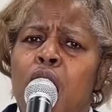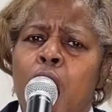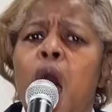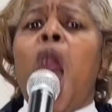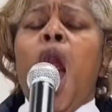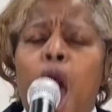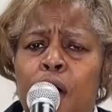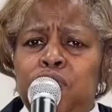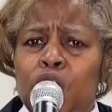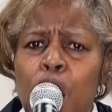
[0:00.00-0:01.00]

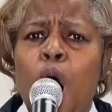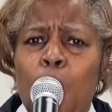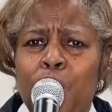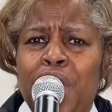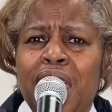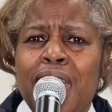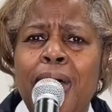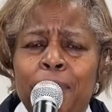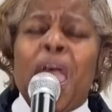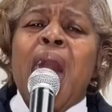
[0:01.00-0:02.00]
of Glory.
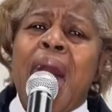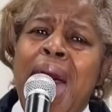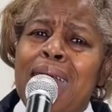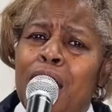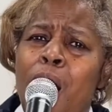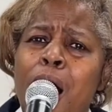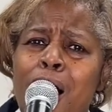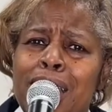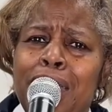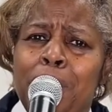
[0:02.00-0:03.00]
I
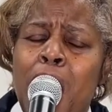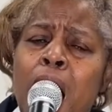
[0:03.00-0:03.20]
call him